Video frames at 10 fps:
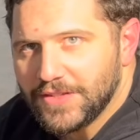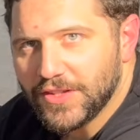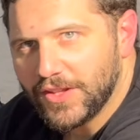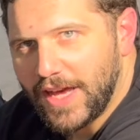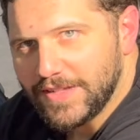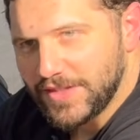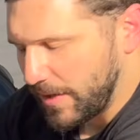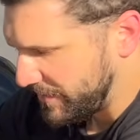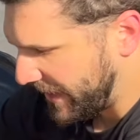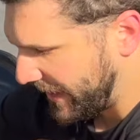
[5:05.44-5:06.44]
so the last
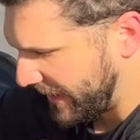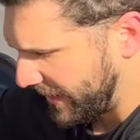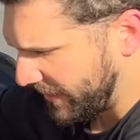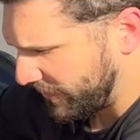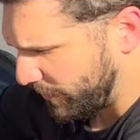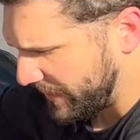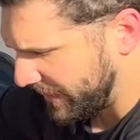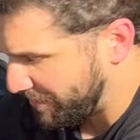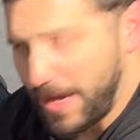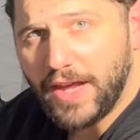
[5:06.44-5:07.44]
update is we did
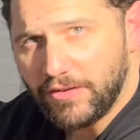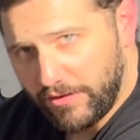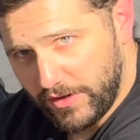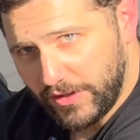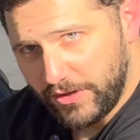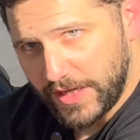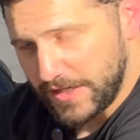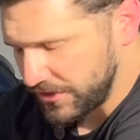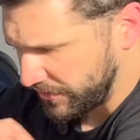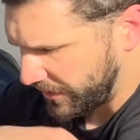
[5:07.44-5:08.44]
a battery
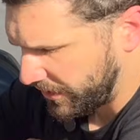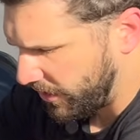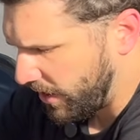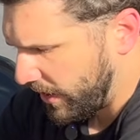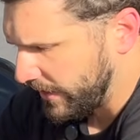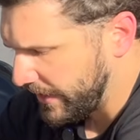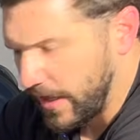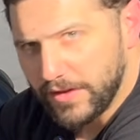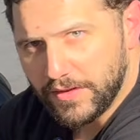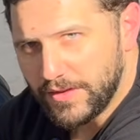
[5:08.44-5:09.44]
relocation on the car.
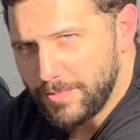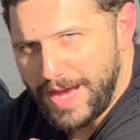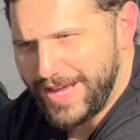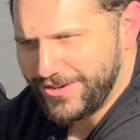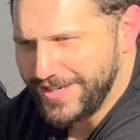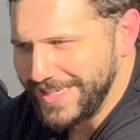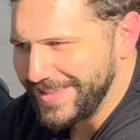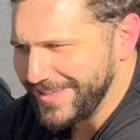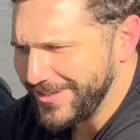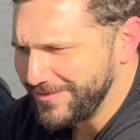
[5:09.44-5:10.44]
Now that the battery
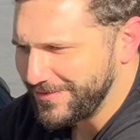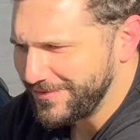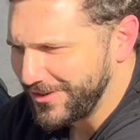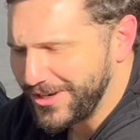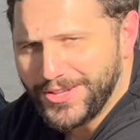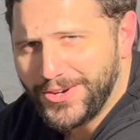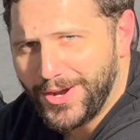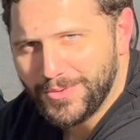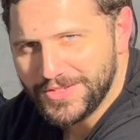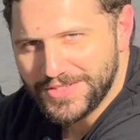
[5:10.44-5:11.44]
in the front of the
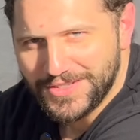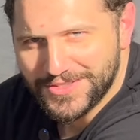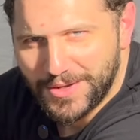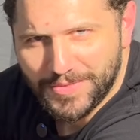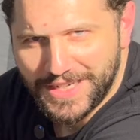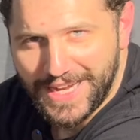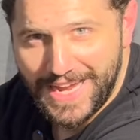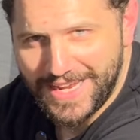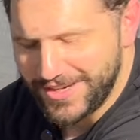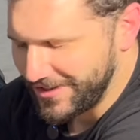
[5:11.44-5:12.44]
car wasn't something I
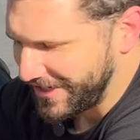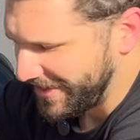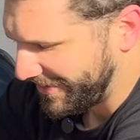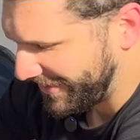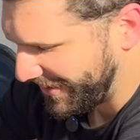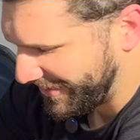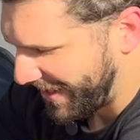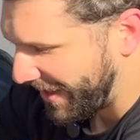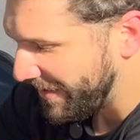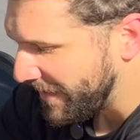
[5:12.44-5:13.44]
hated or anything like
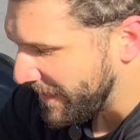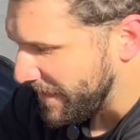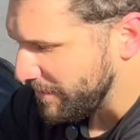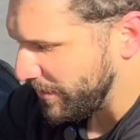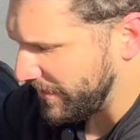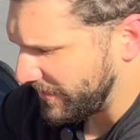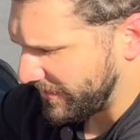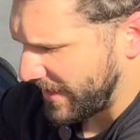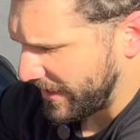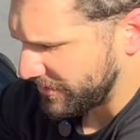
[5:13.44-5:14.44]
that, but this
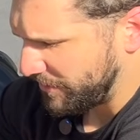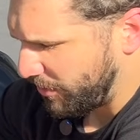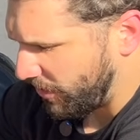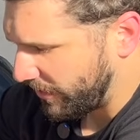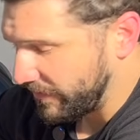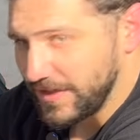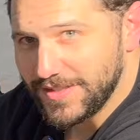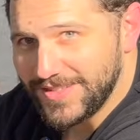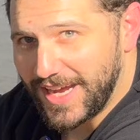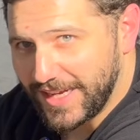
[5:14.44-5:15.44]
is actually part of the
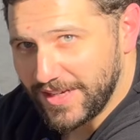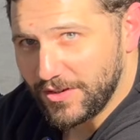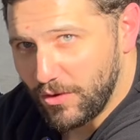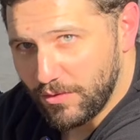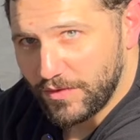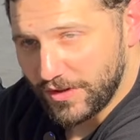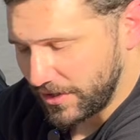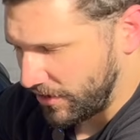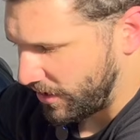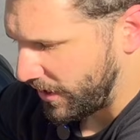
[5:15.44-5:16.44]
second goal for the
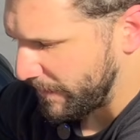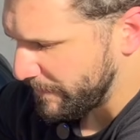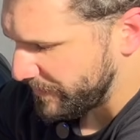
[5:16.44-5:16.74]
car